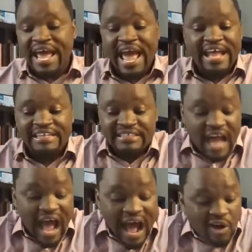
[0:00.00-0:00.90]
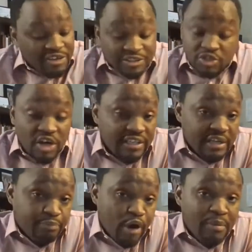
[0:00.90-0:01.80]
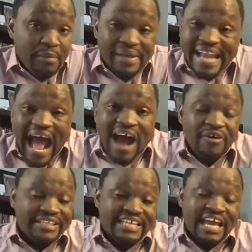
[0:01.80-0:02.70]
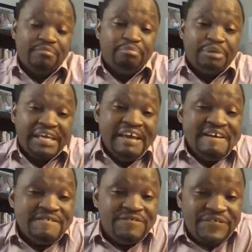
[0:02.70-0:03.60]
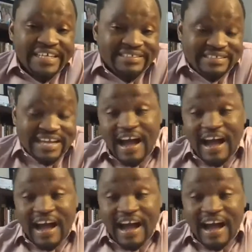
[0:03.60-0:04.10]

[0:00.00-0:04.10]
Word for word: and how it's not their problem and how it can be fixed.